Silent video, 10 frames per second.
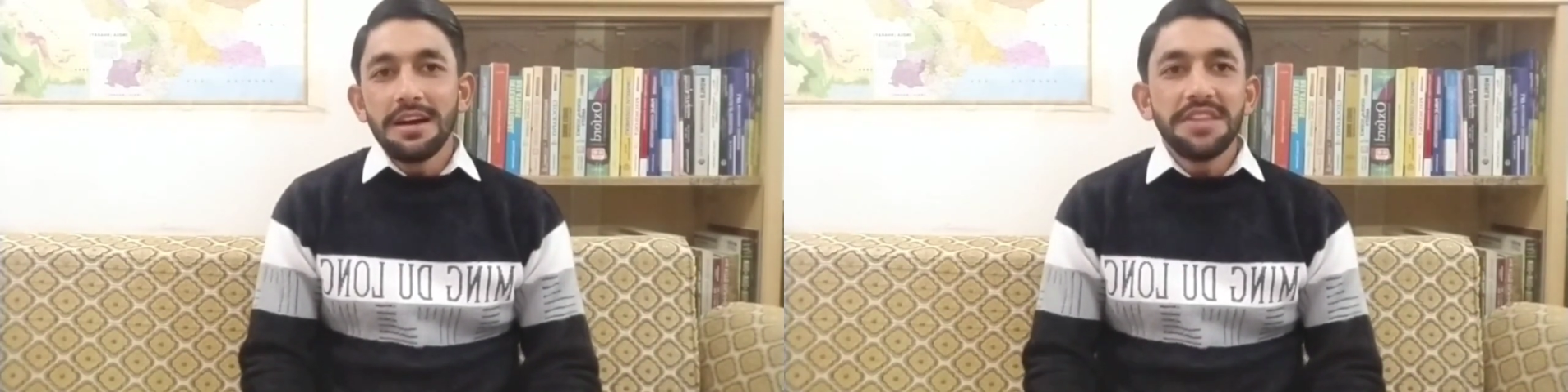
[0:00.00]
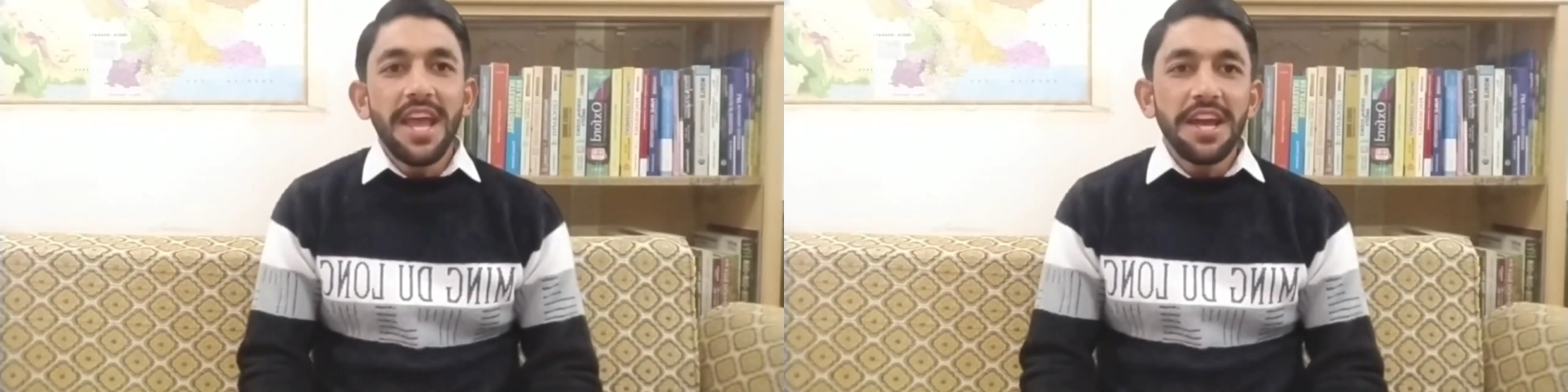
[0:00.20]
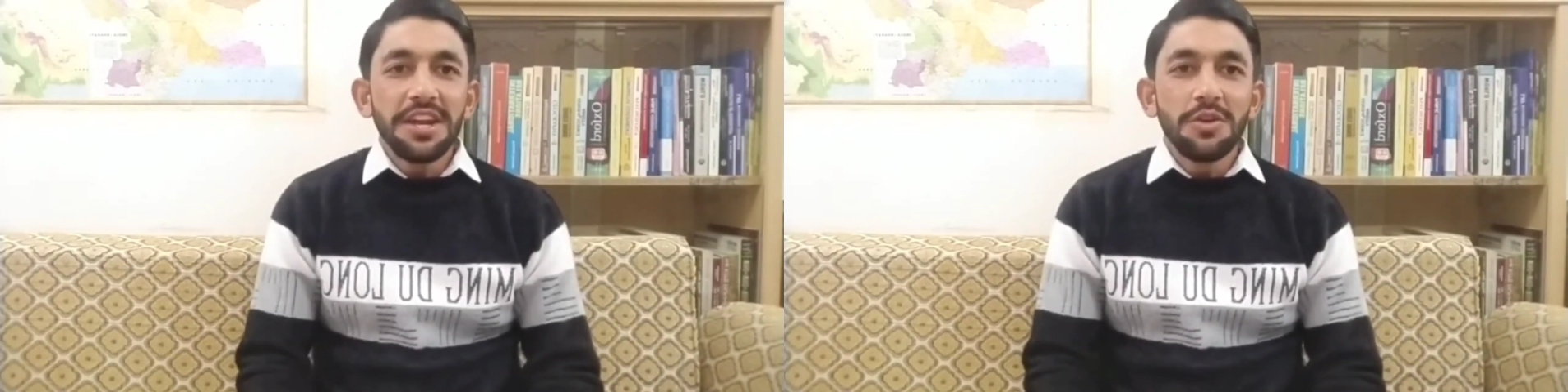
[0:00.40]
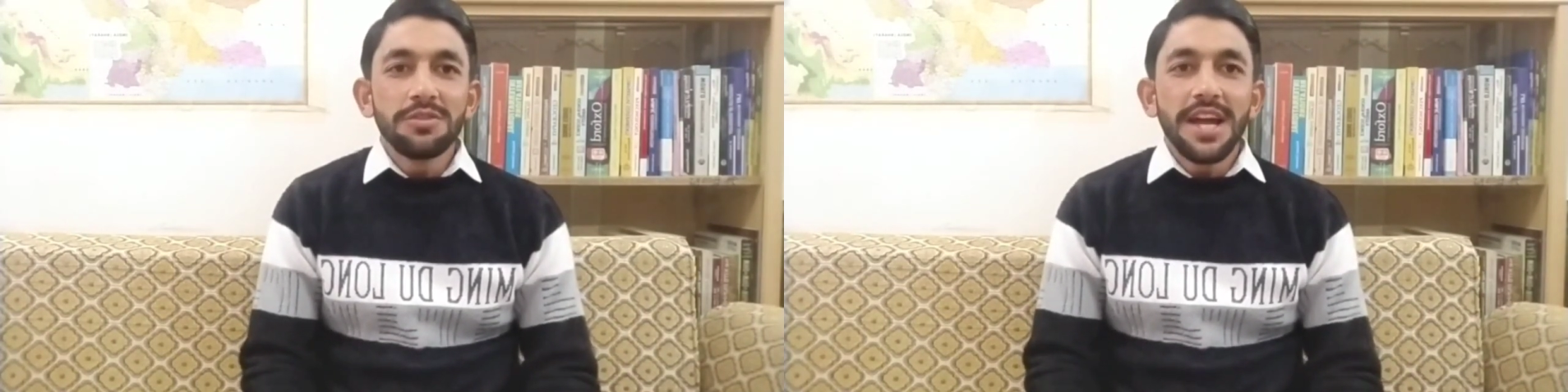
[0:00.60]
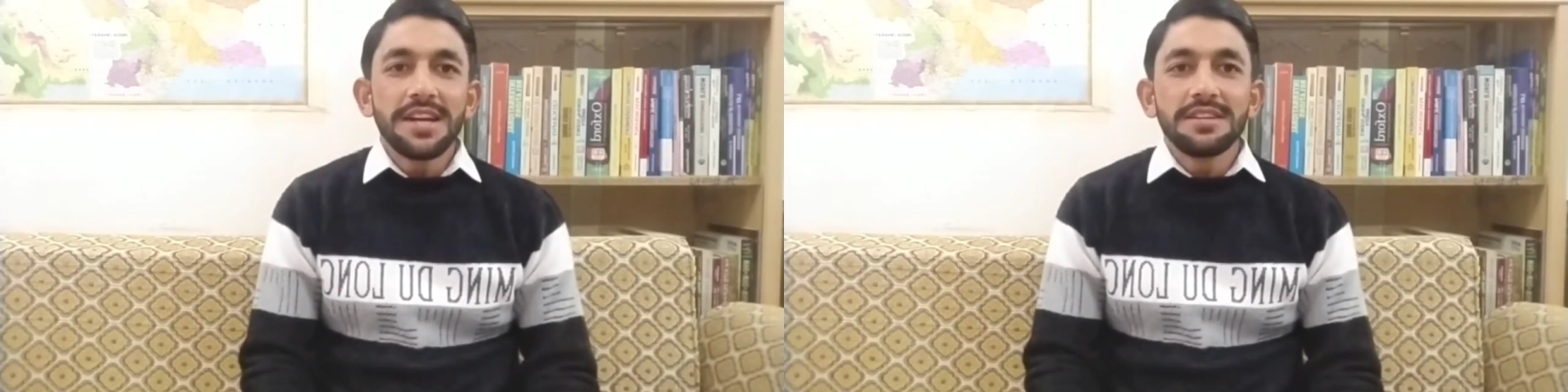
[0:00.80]
they argue
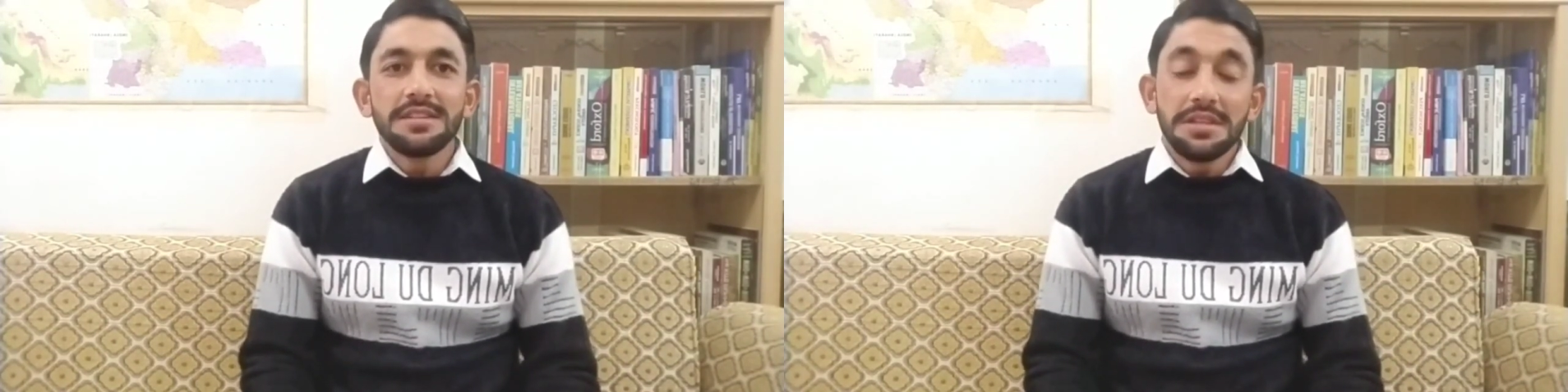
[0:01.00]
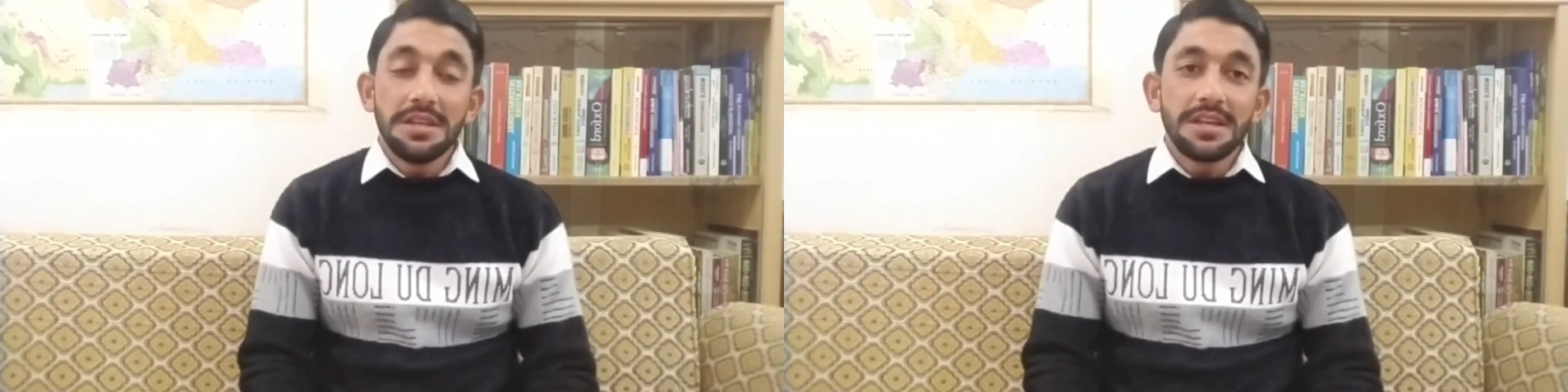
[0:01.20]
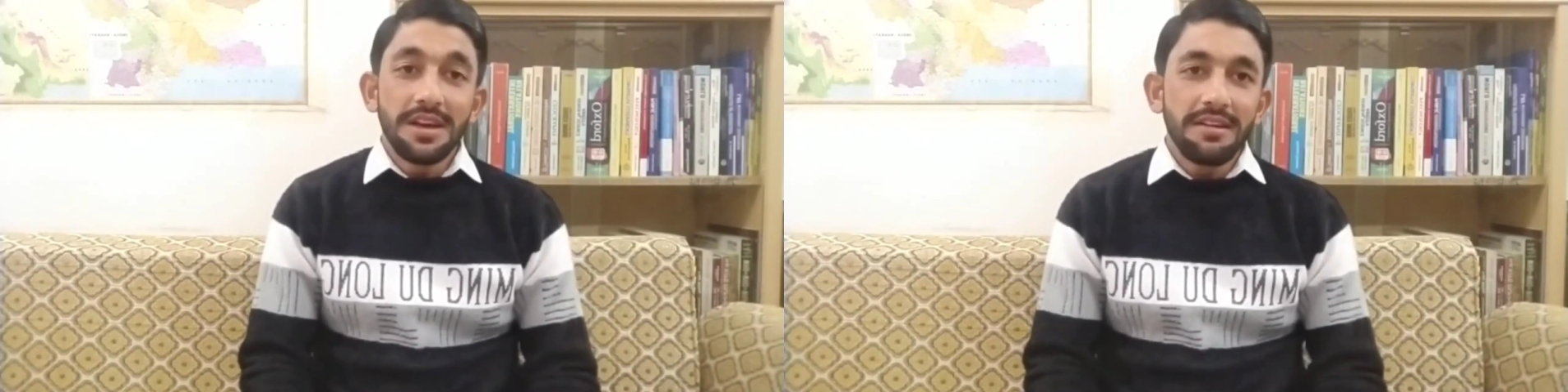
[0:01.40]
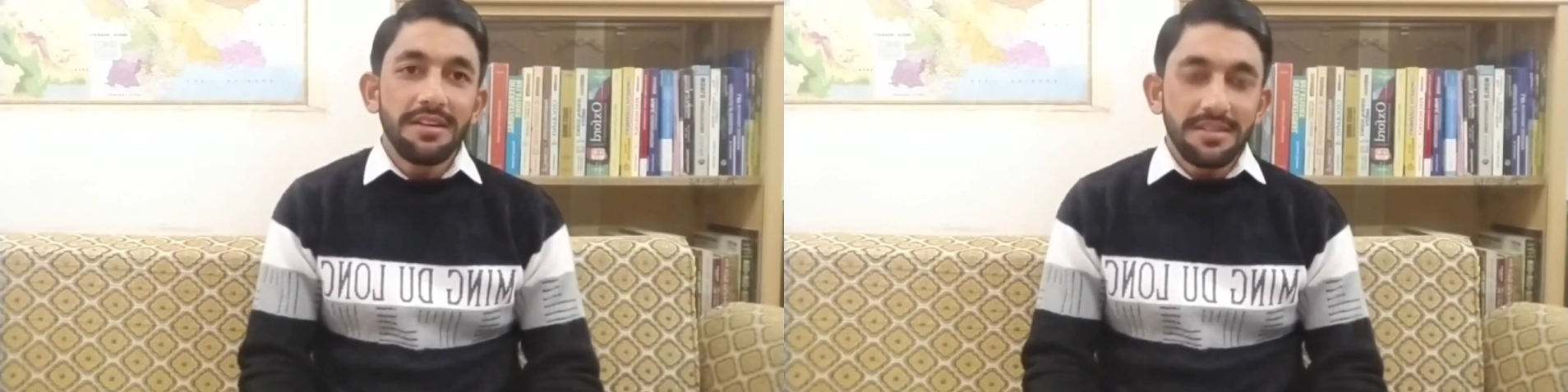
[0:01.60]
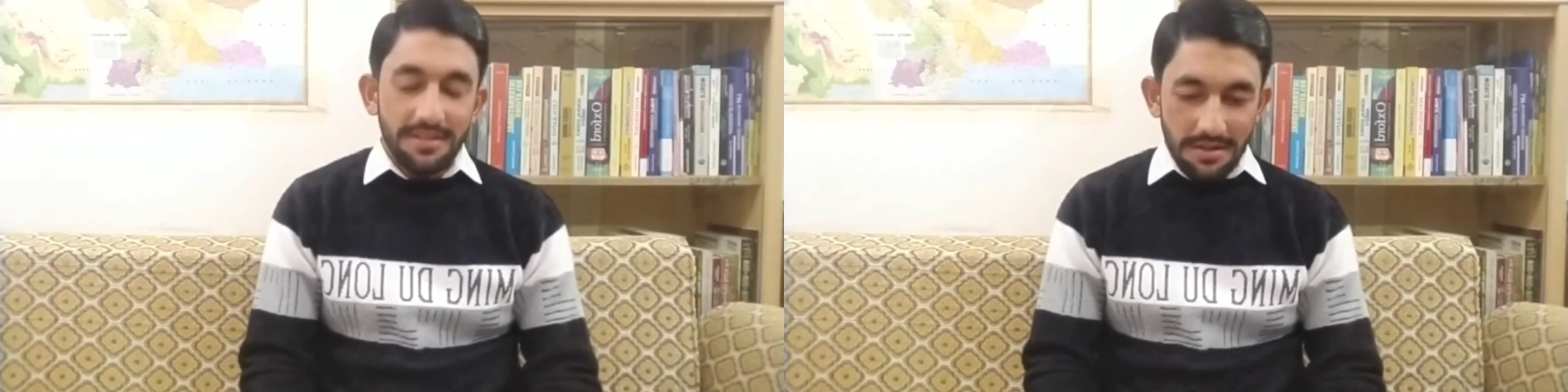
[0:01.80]
that the
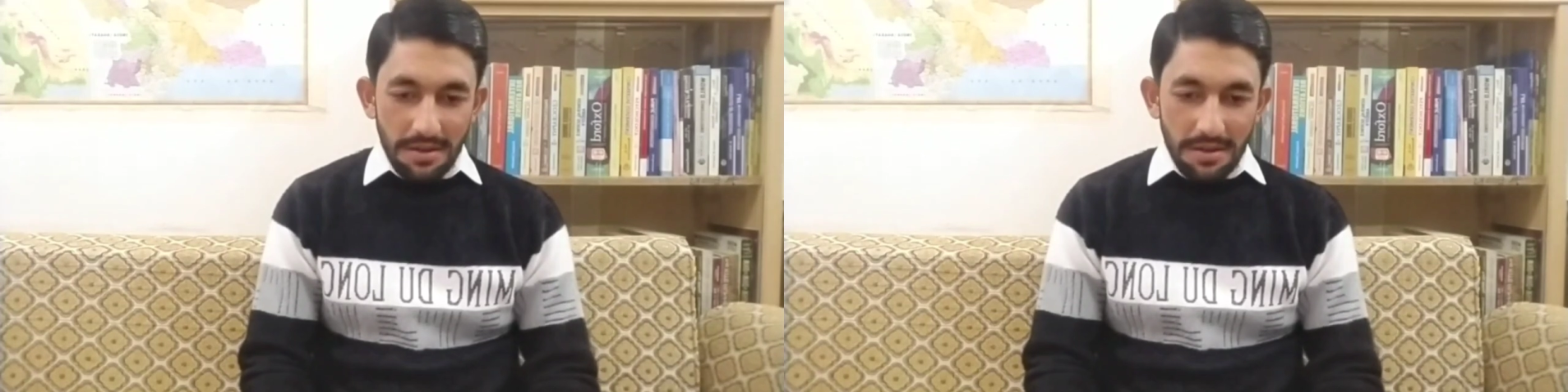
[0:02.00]
current